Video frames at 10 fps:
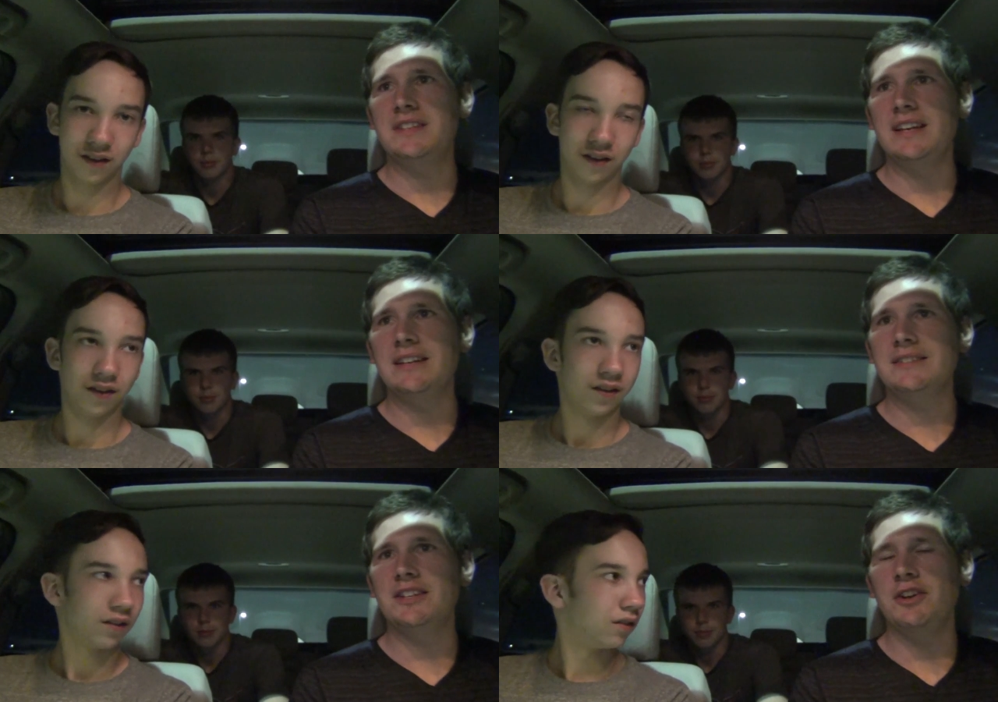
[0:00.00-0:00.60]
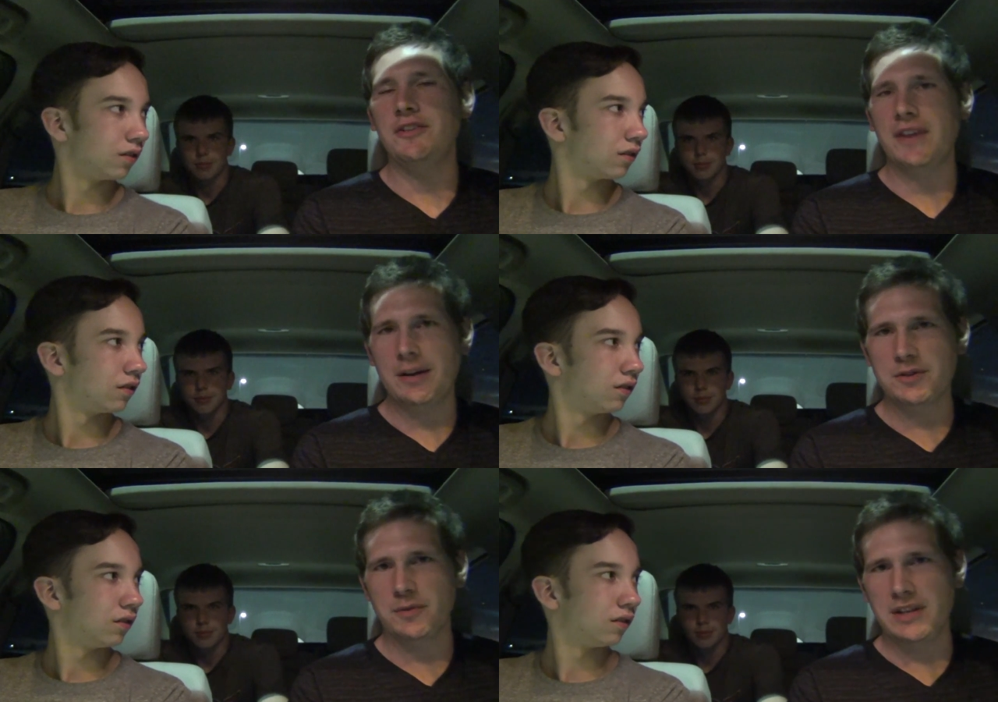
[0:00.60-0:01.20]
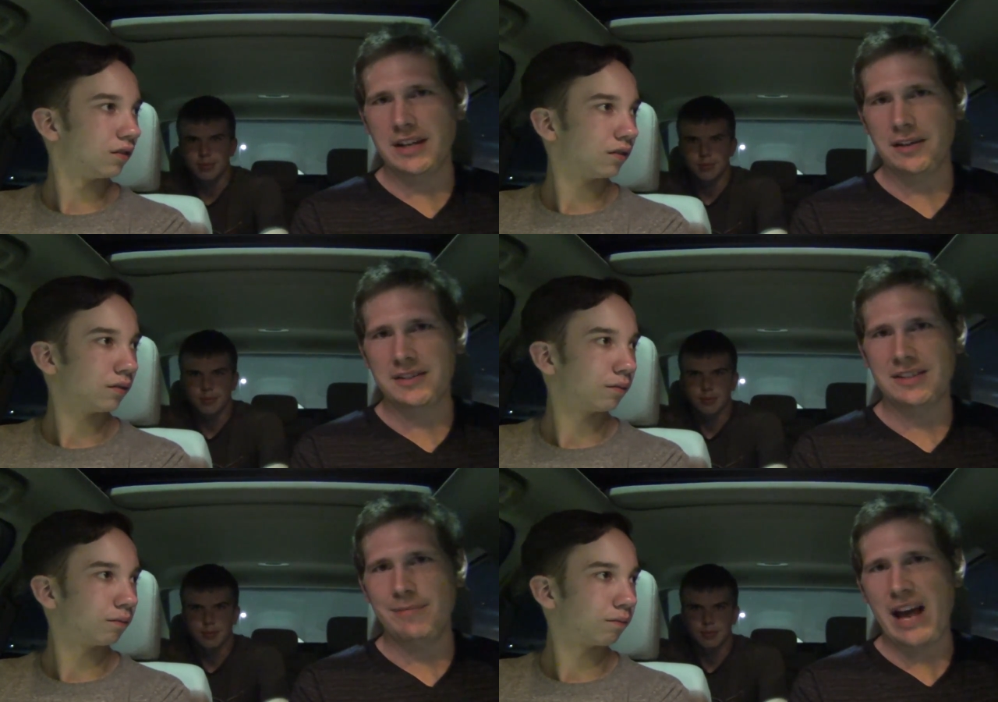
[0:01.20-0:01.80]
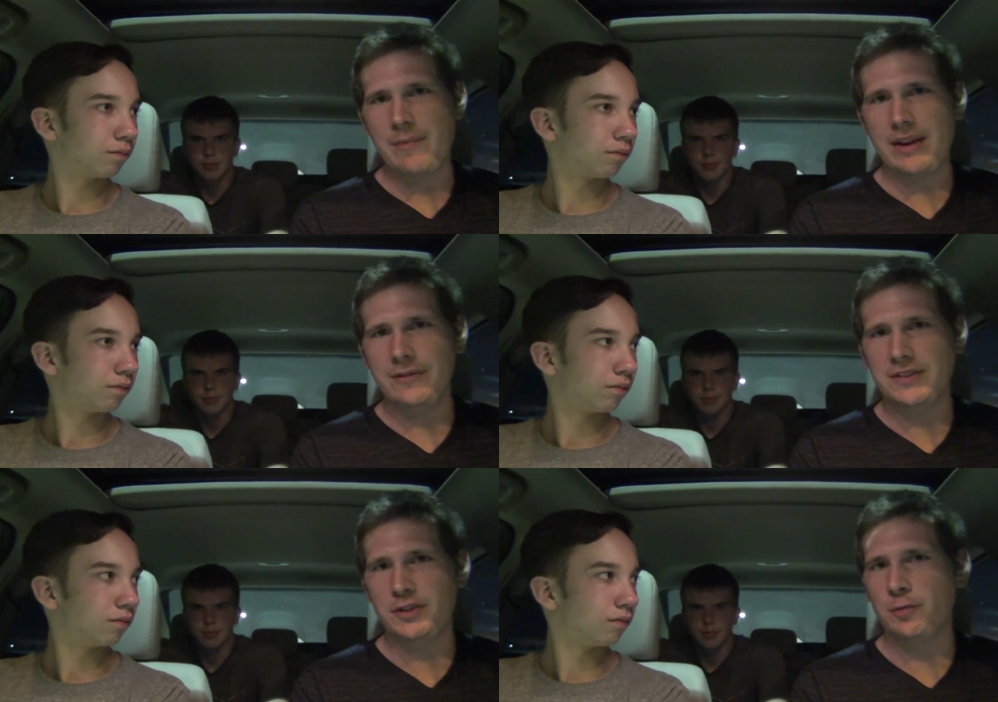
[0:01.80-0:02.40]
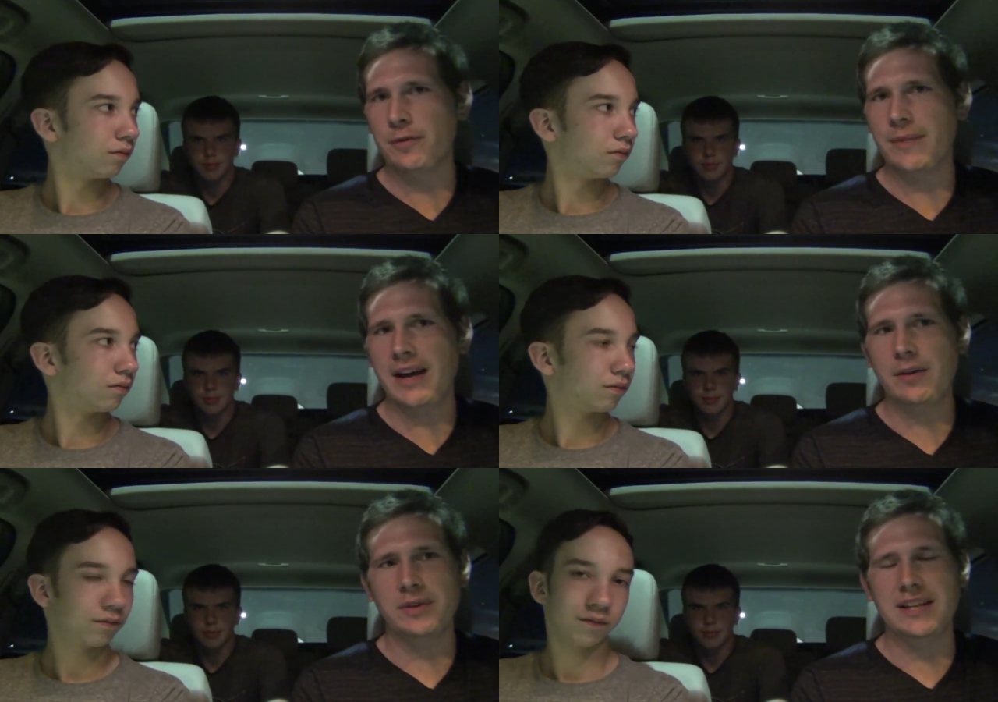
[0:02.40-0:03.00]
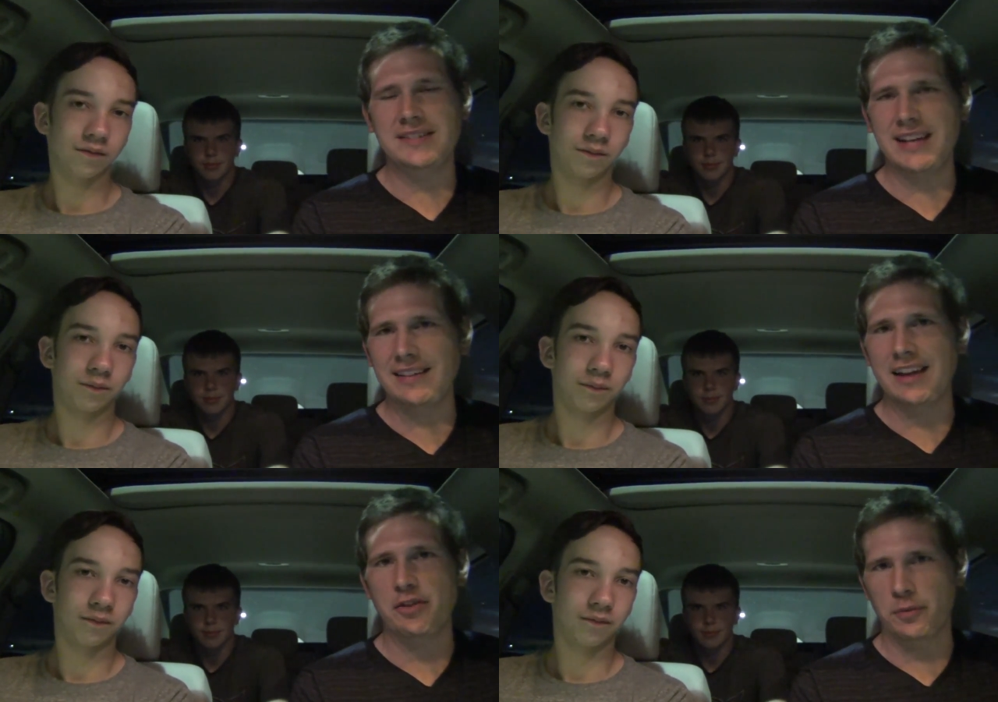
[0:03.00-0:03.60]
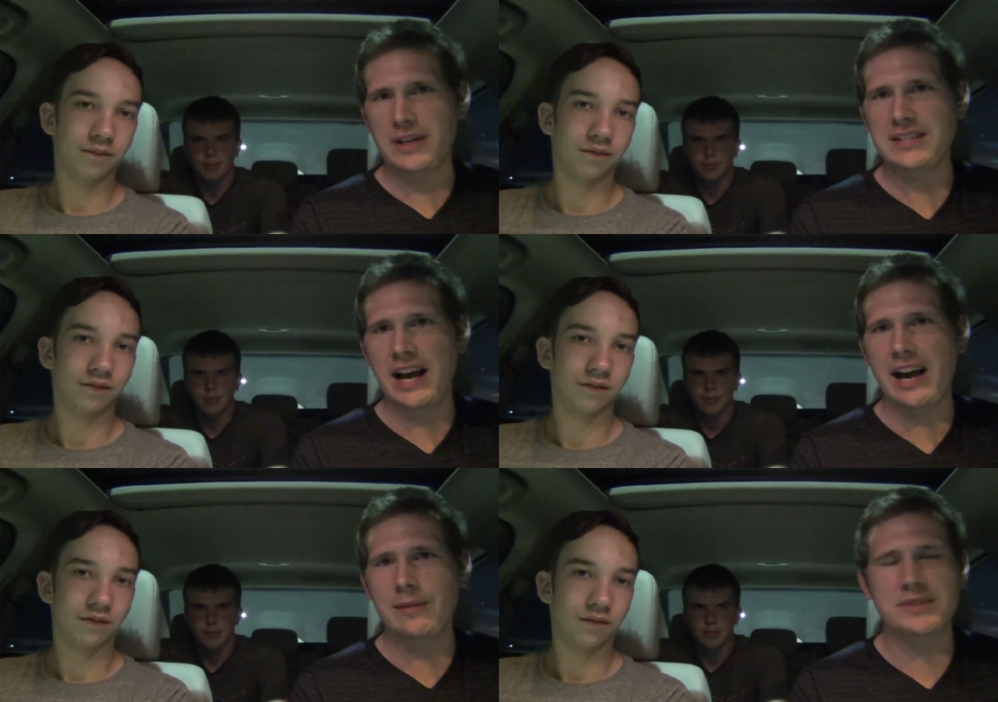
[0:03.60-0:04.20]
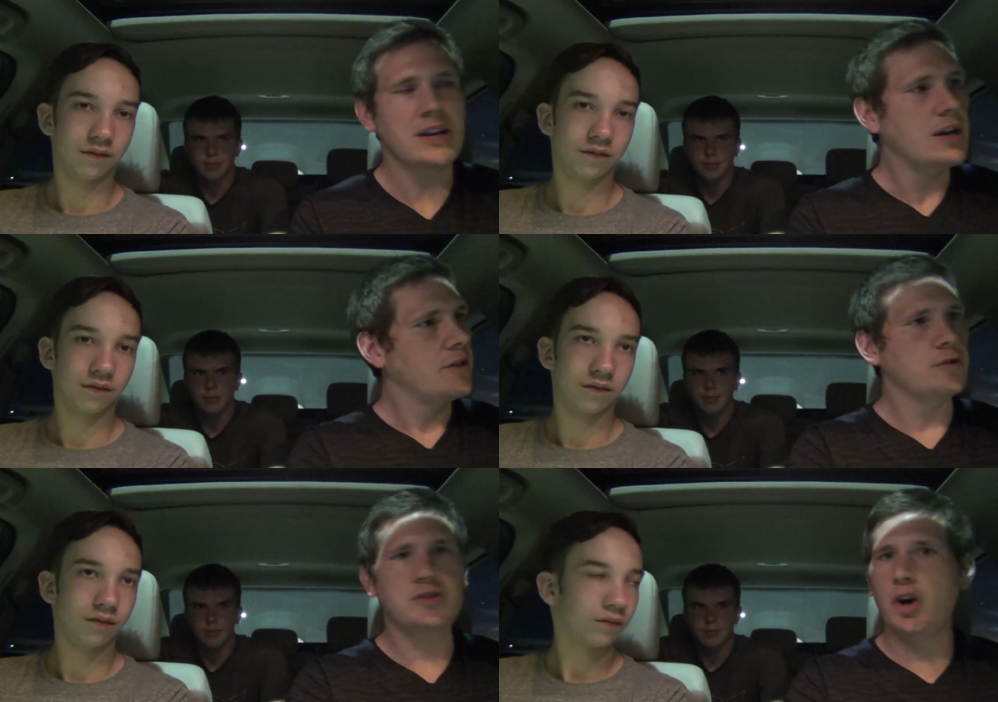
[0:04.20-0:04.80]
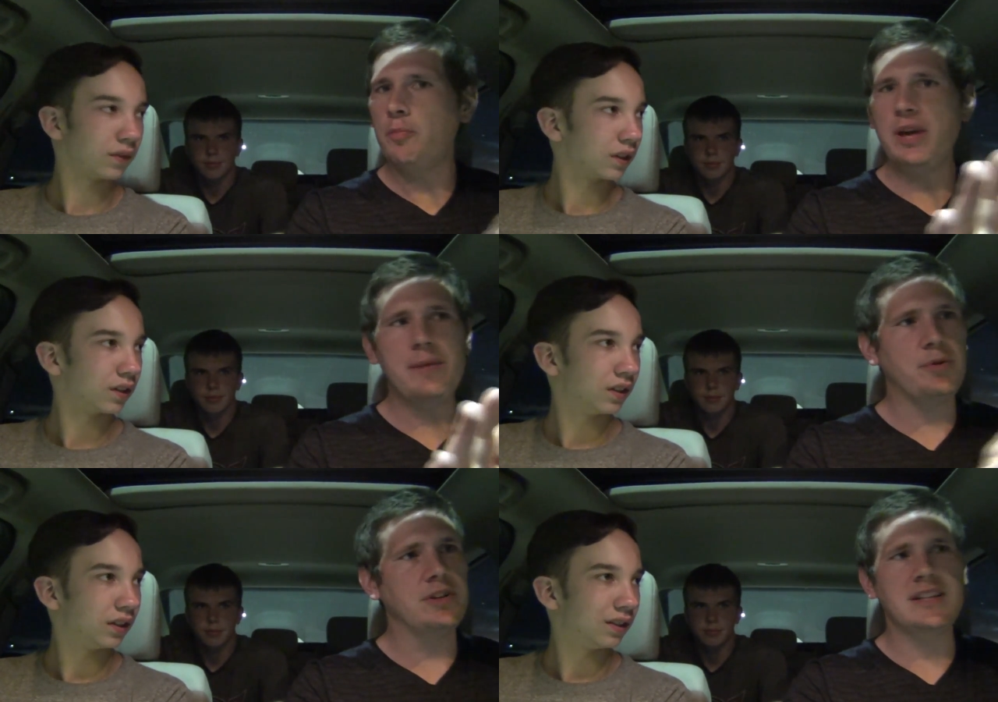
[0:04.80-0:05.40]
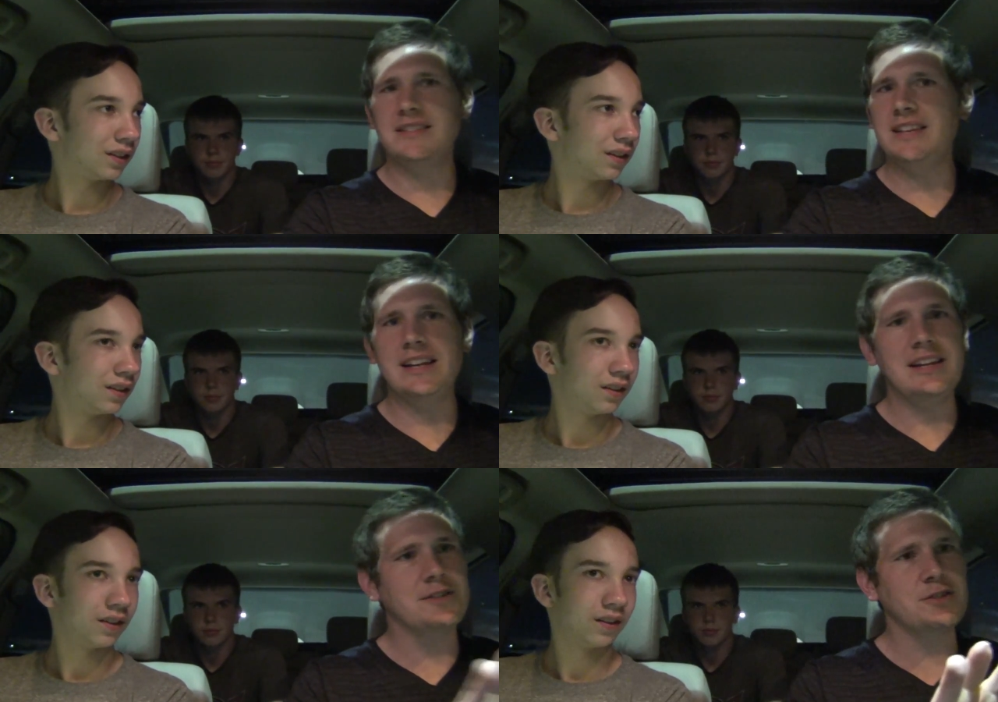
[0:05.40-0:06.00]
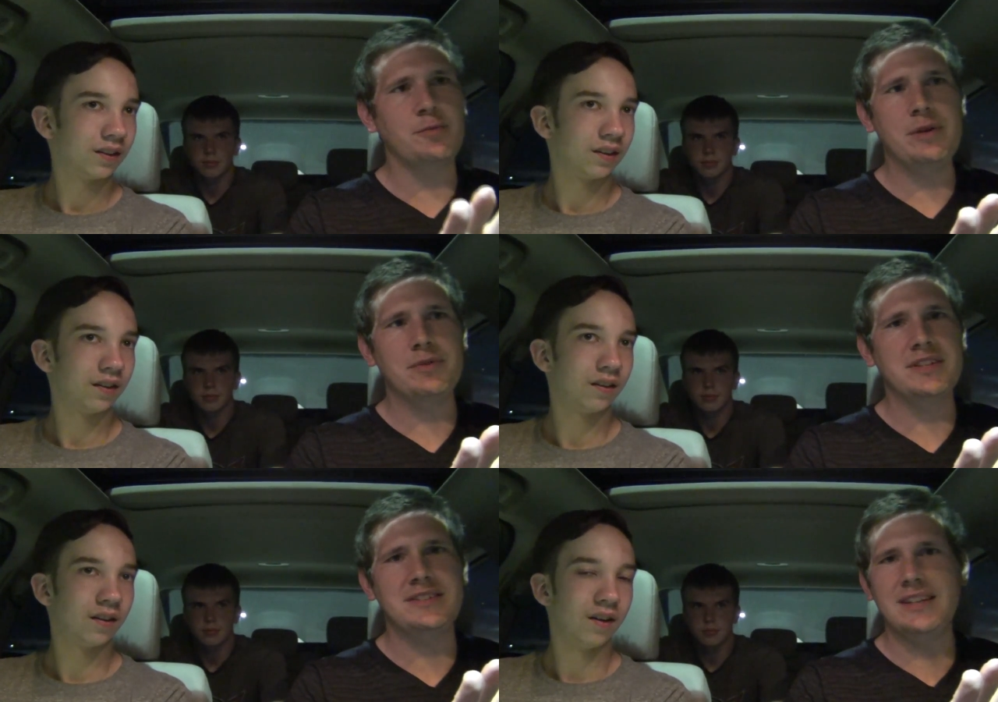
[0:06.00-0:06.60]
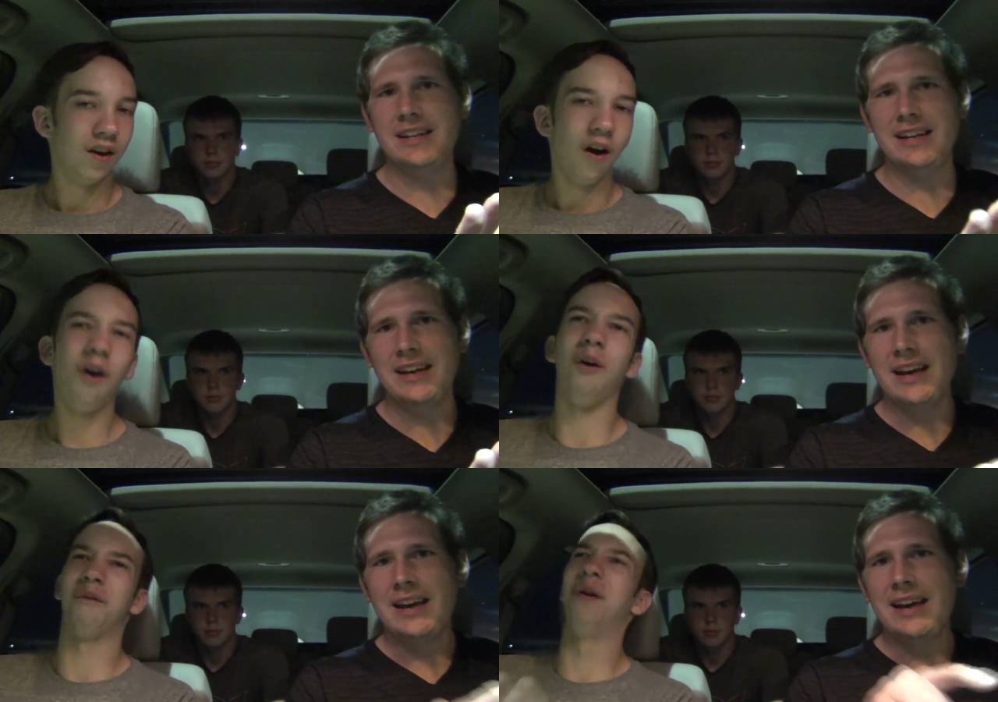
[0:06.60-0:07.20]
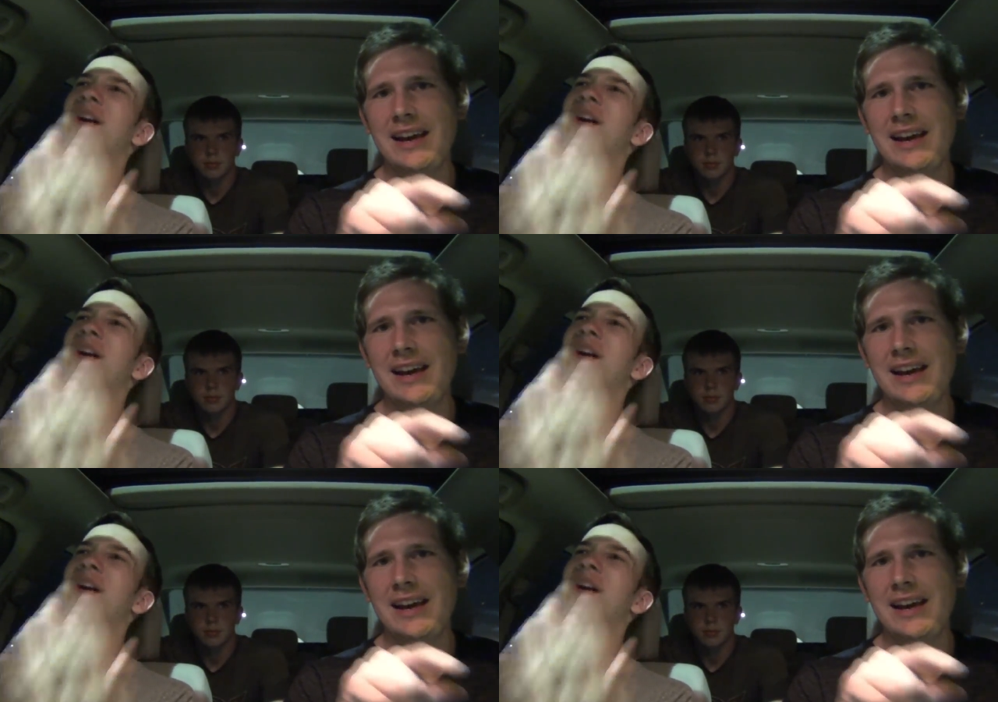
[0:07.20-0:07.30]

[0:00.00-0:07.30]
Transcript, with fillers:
Speaker 1: scenes. You know, you thought it was ridiculous in Batman v Superman when they said like three times, "There's no people in the city. There's no people in the city." Oh.